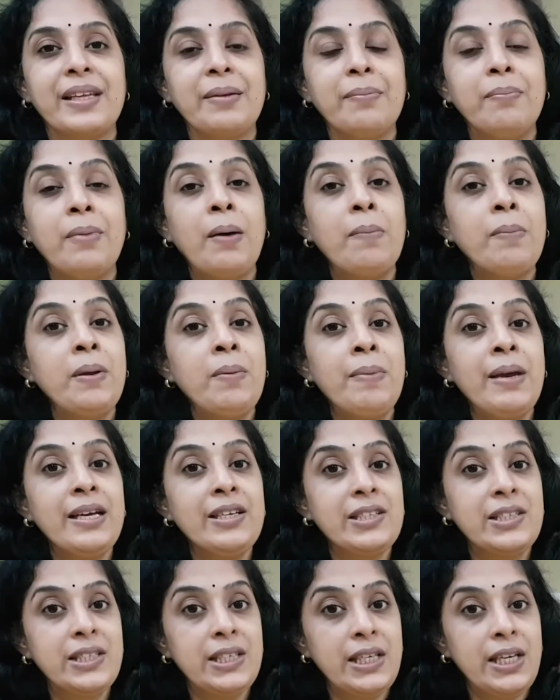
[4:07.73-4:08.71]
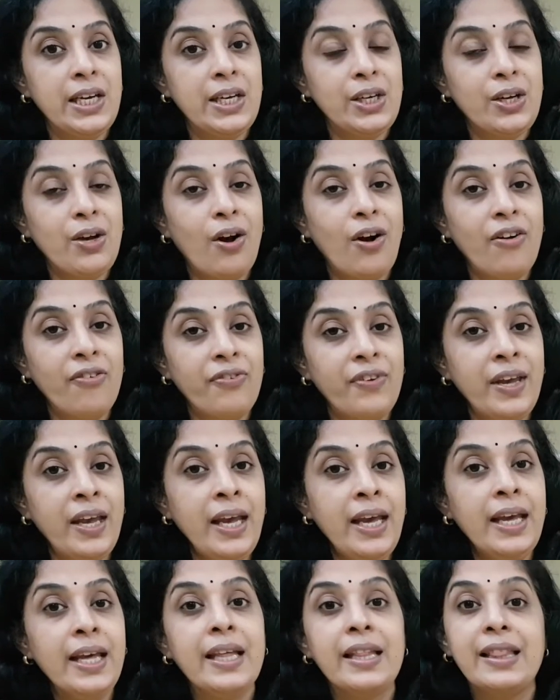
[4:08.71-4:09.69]
Mummy makes tea and
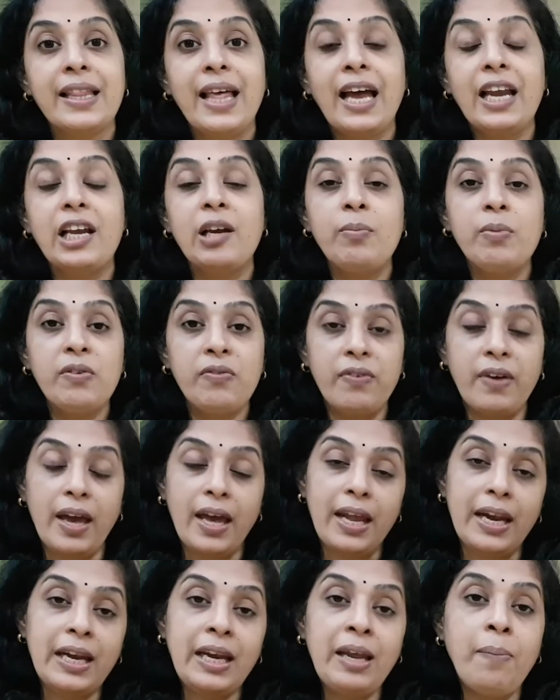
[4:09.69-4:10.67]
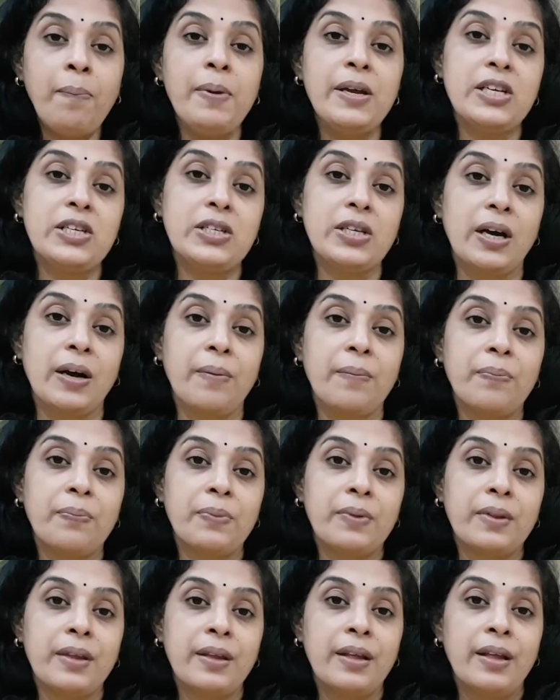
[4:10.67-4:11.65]
coffee. That will be very bitter.
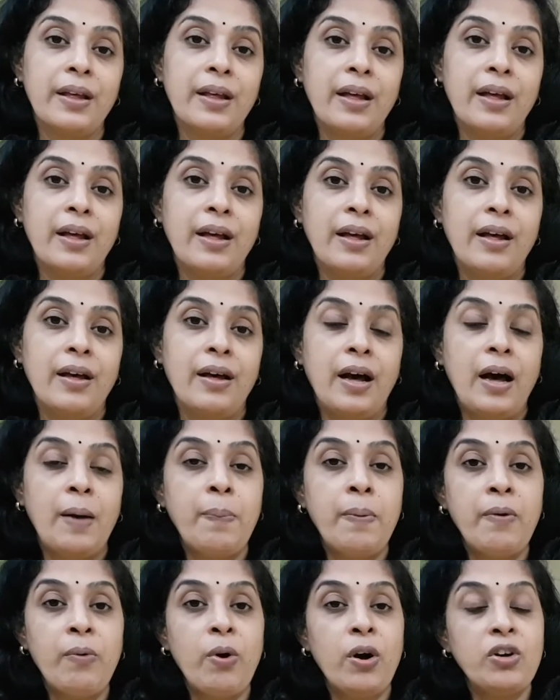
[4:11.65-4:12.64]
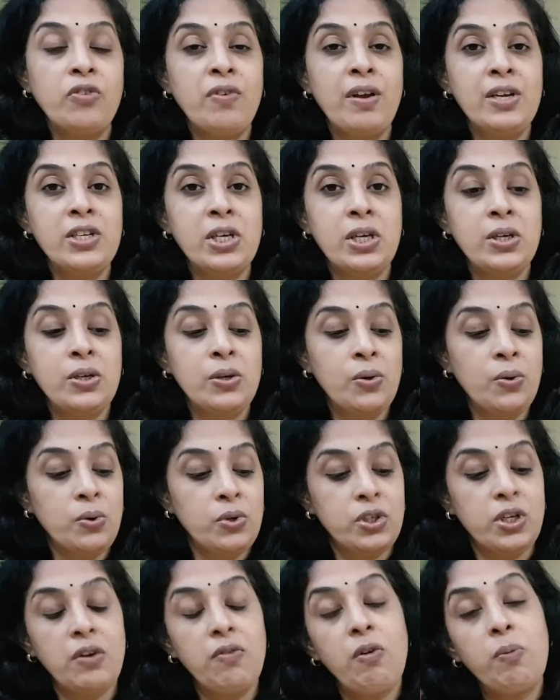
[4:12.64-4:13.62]
Appa what will she do?
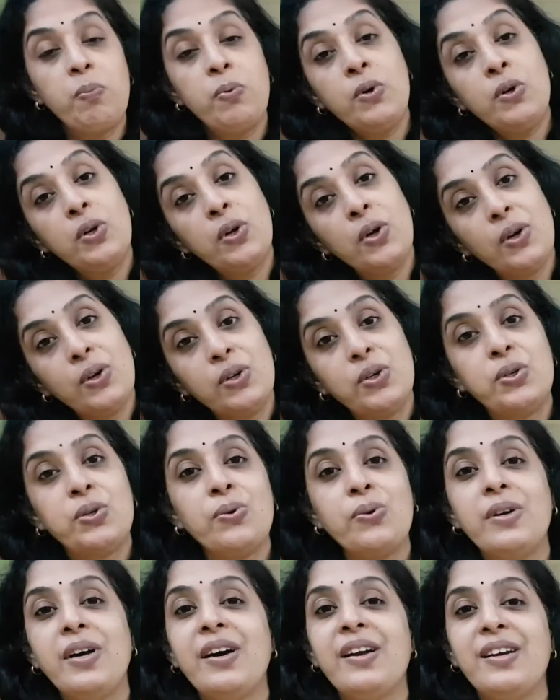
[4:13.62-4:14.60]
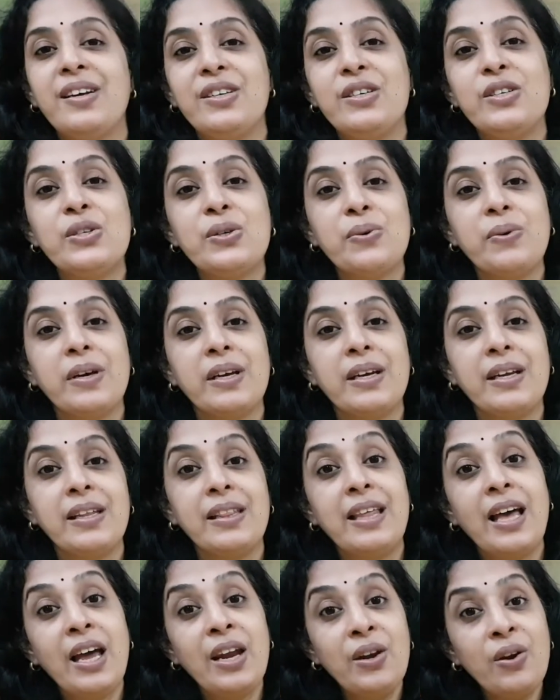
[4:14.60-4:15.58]
She will put sugar into it.
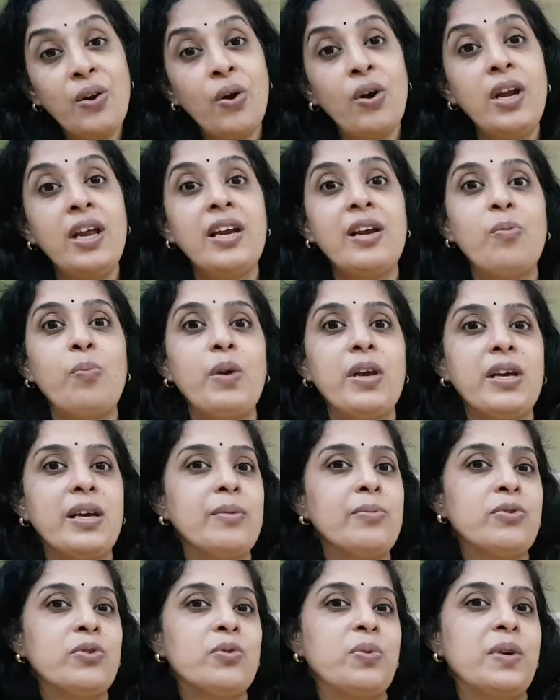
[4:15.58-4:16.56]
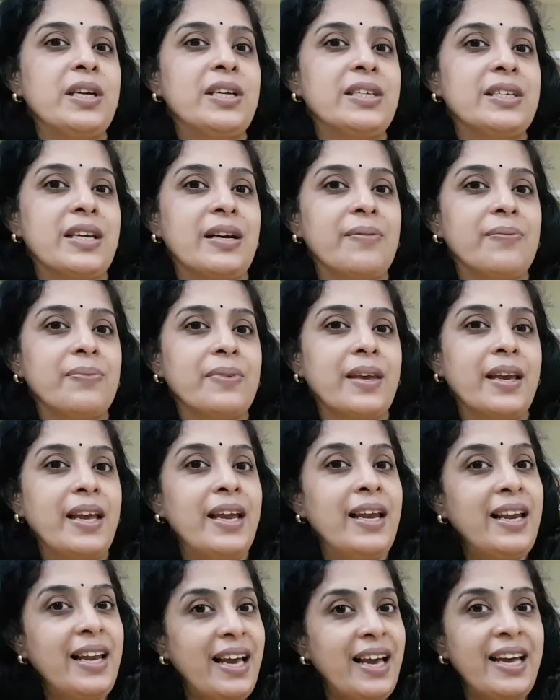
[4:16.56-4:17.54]
Then only it will become sweet.
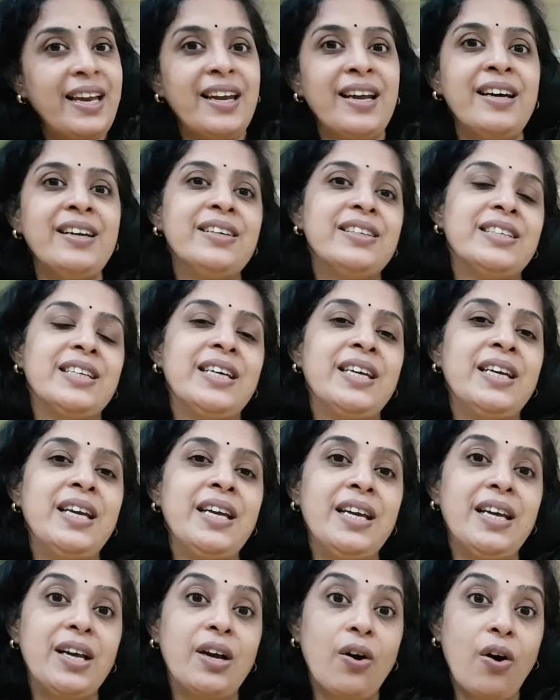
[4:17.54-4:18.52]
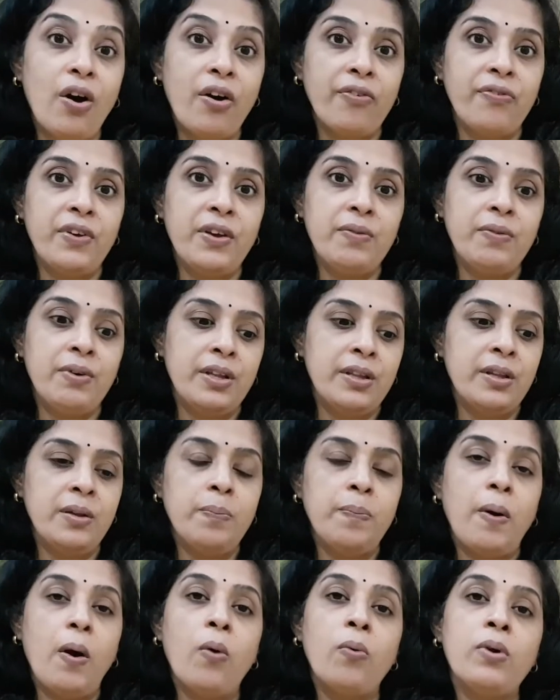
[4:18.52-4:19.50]
Illena tea, coffee
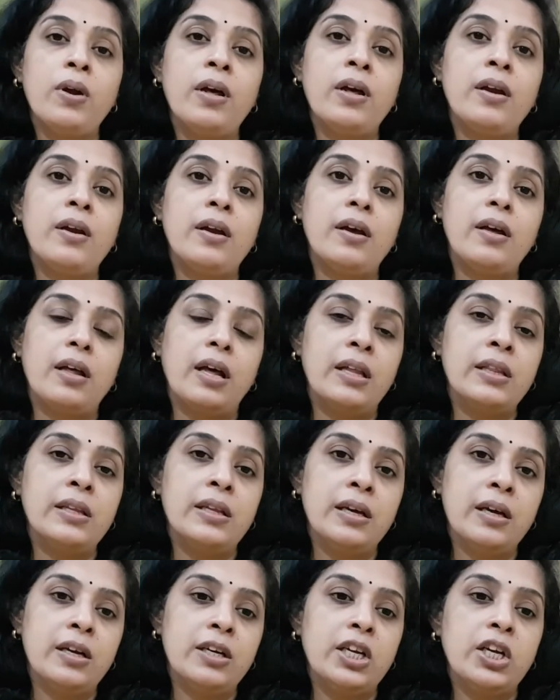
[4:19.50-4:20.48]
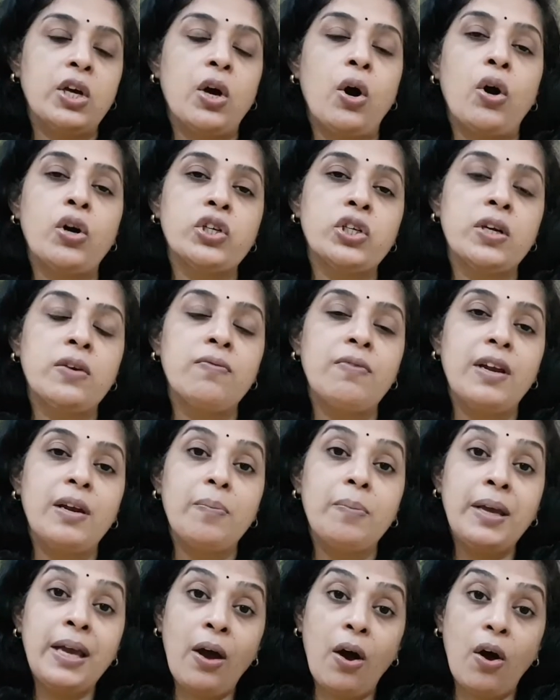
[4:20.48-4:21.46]
vandu powder and the decoction will
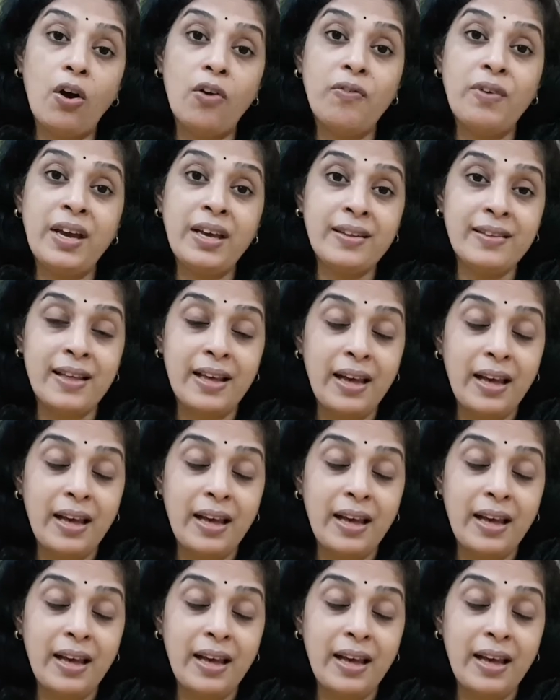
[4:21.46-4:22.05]
be always